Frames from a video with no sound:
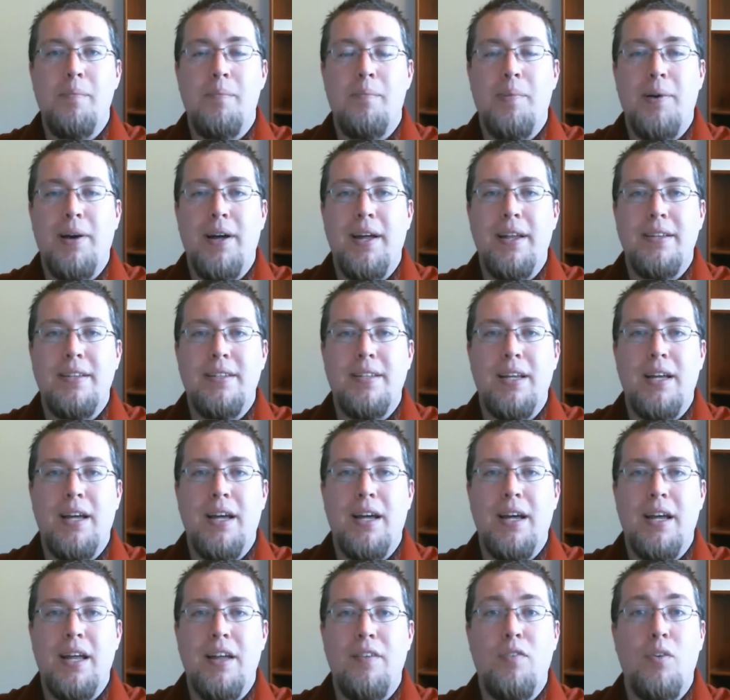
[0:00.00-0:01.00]
But
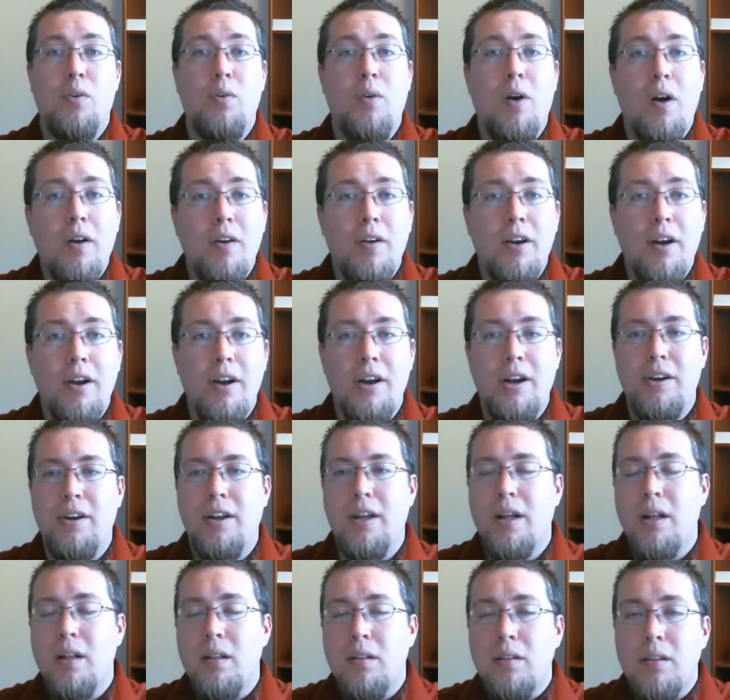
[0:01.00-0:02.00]
if you are in our
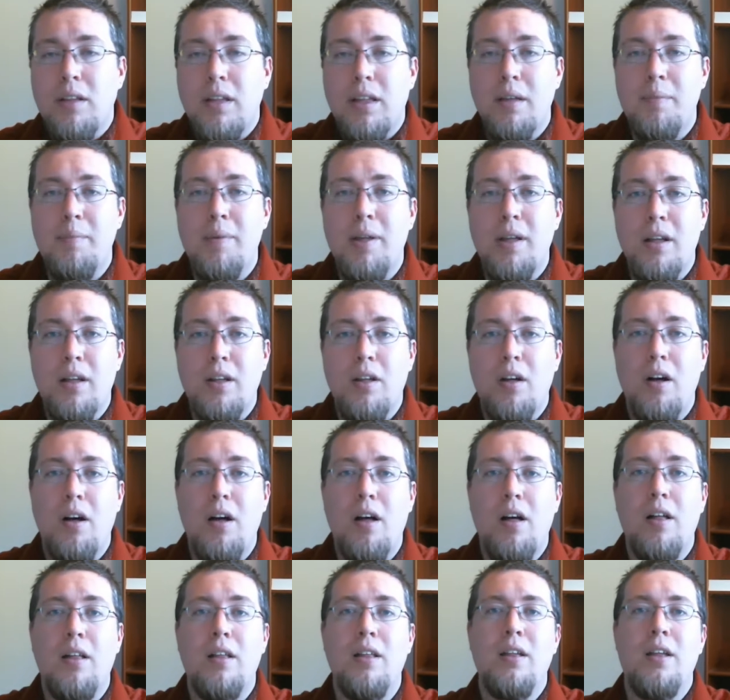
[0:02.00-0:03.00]
area, give me a
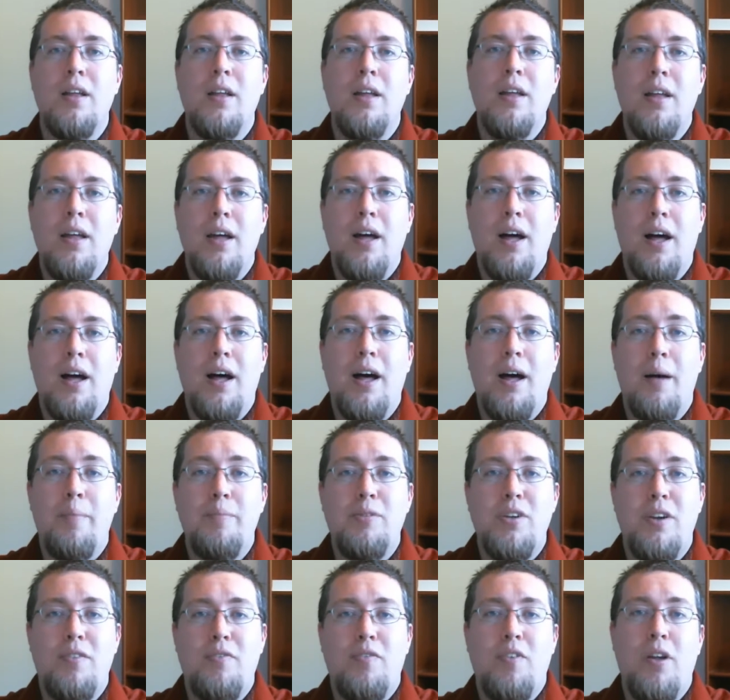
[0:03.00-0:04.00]
call. I'm
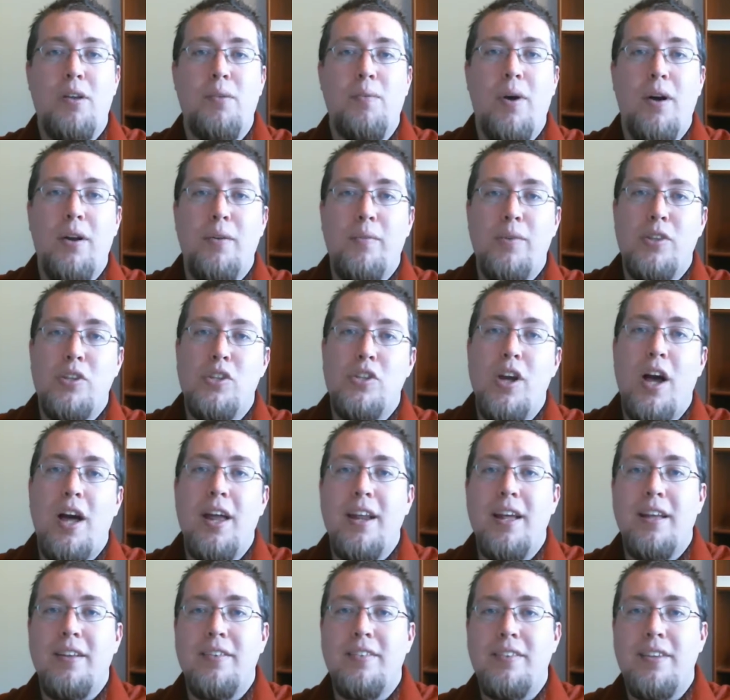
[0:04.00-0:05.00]
Jeff Rainwater with
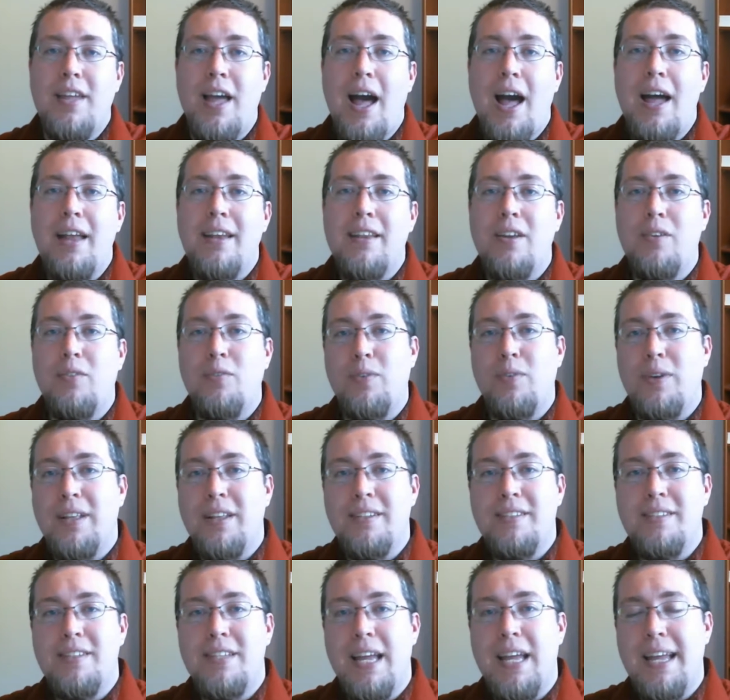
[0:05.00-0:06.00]
John L. Scott Real
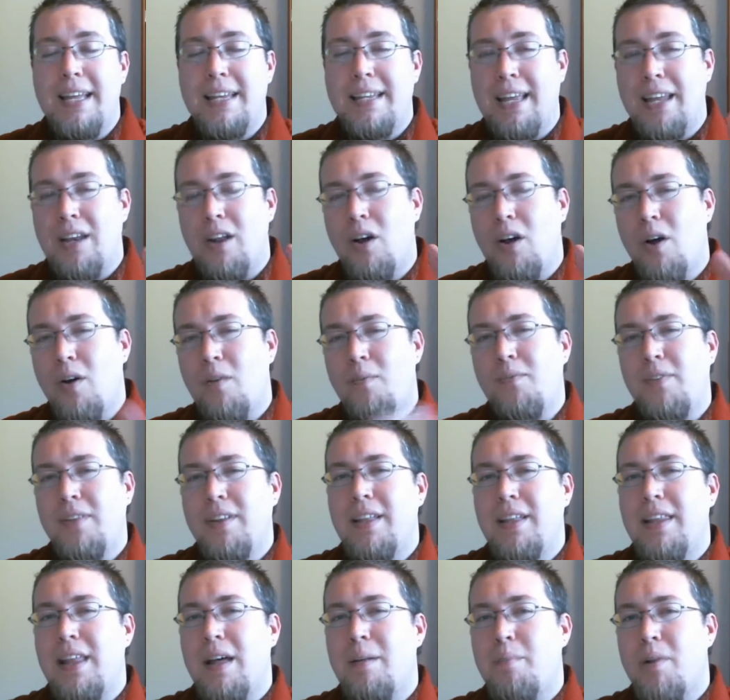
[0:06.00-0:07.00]
Estate, and
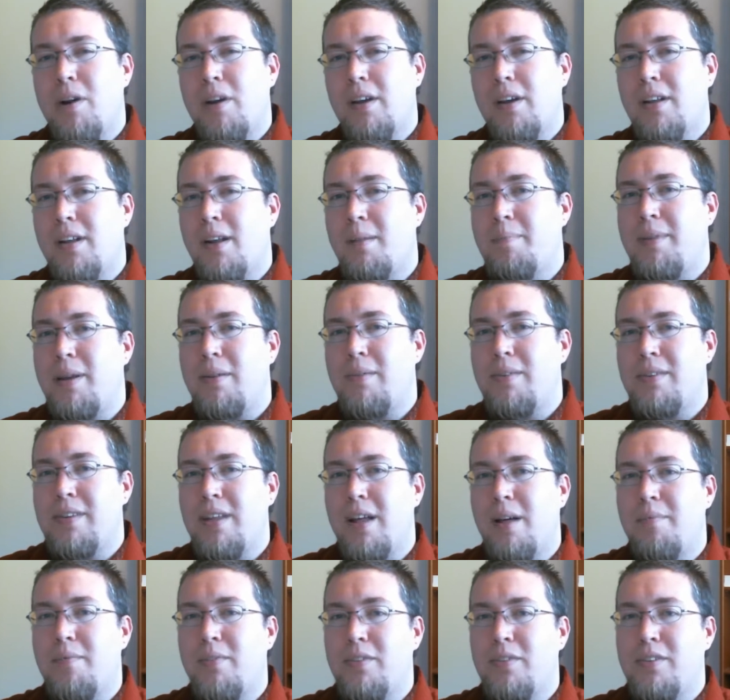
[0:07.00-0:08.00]
hopefully that market update was
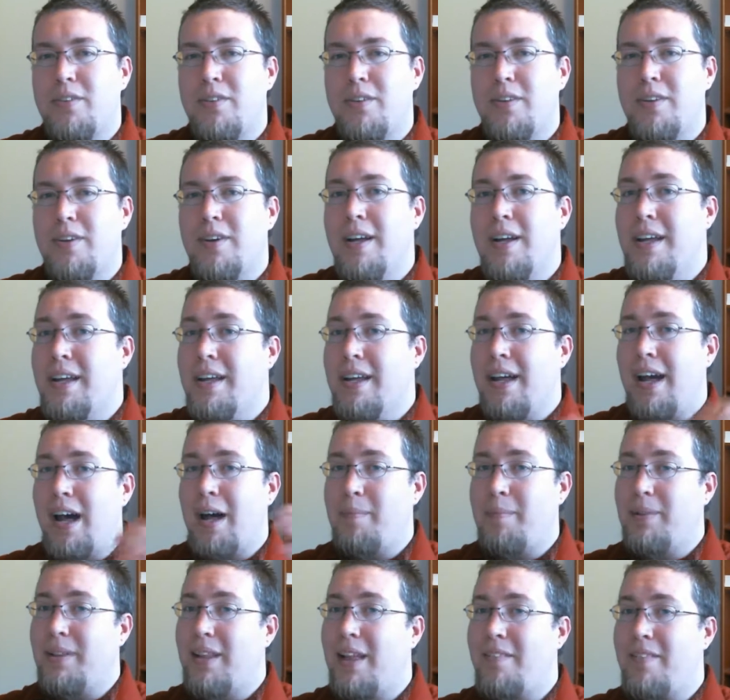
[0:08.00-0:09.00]
helpful to you.
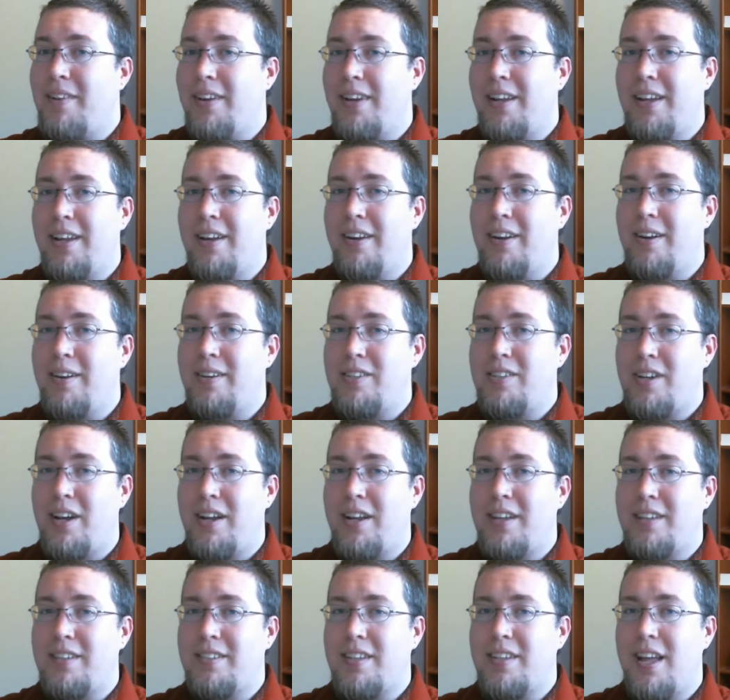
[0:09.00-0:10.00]
I'm loving it here at
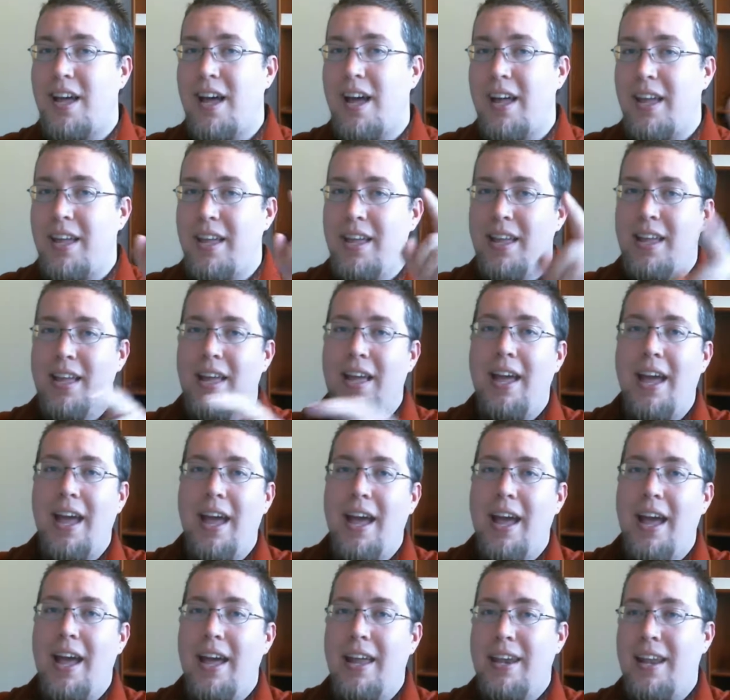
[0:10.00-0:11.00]
John L. Scott,
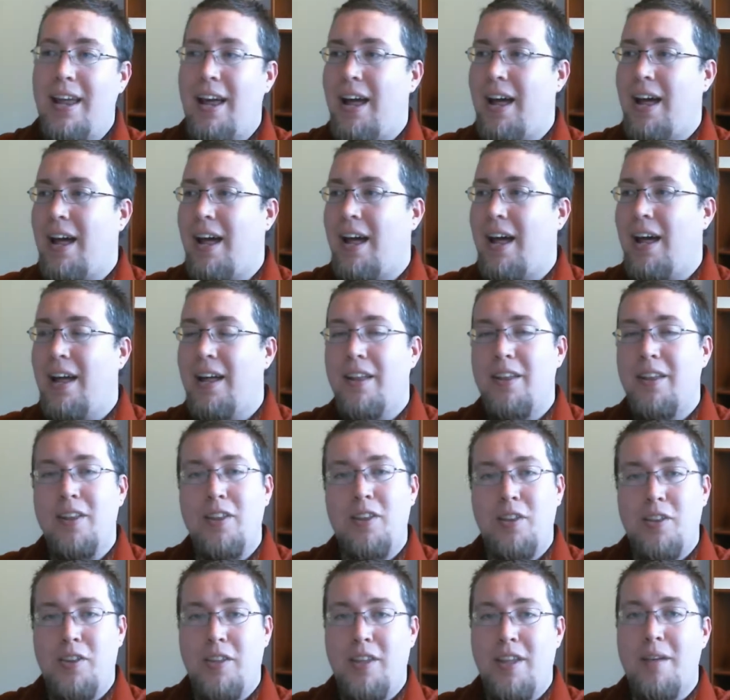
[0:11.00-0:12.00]
and
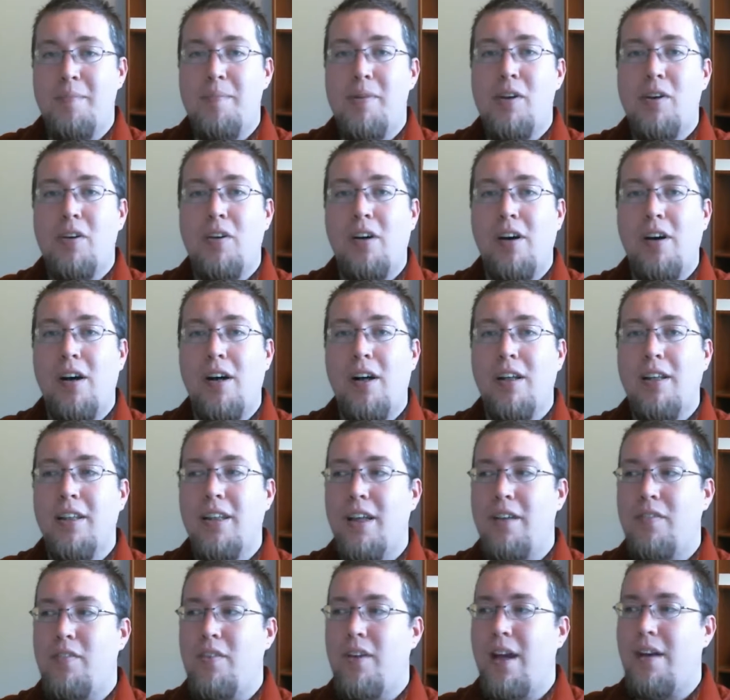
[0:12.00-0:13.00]
give me a call
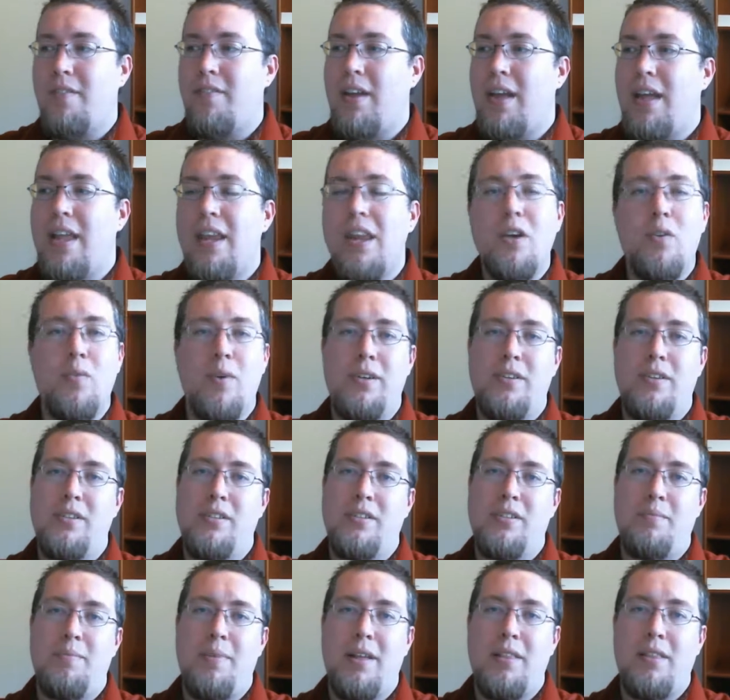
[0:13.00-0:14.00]
if you have any
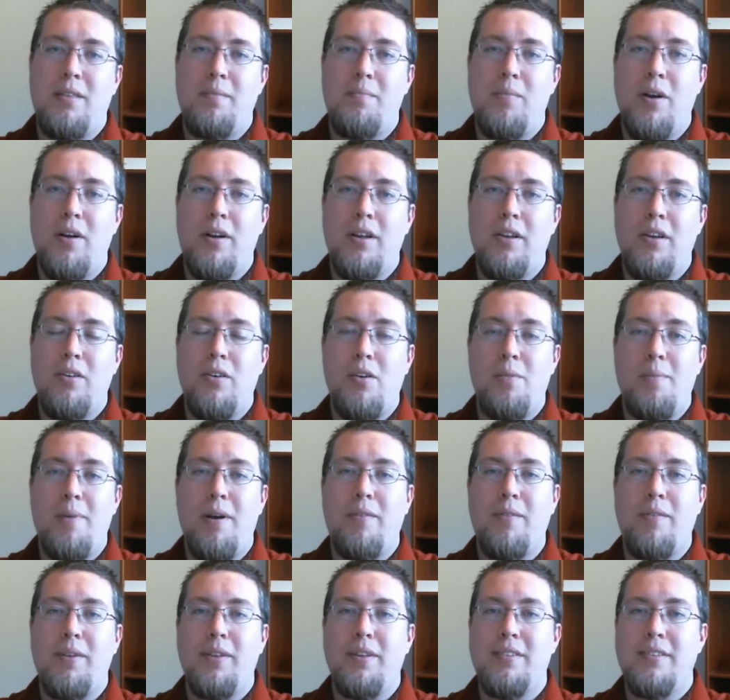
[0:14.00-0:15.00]
questions about the market or
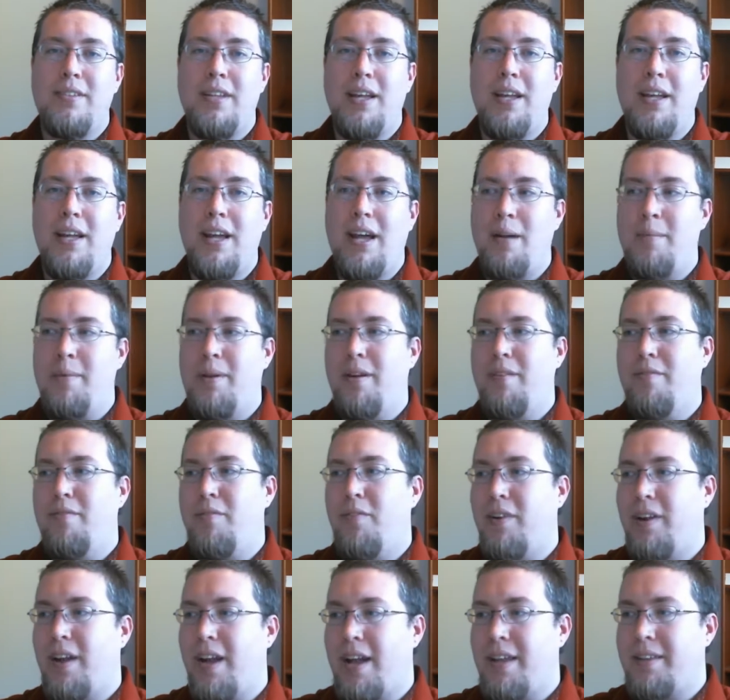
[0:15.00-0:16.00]
about real estate. I'm here
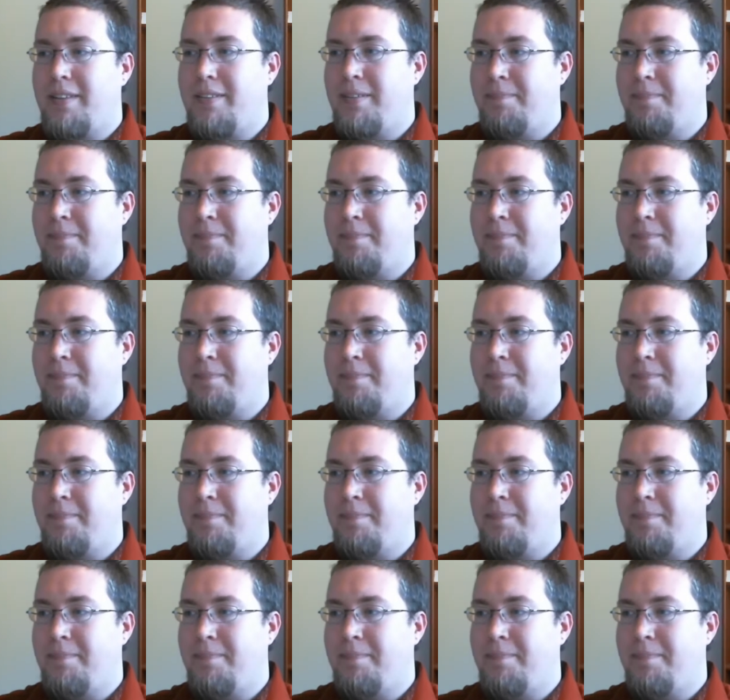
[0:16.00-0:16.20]
for you guys.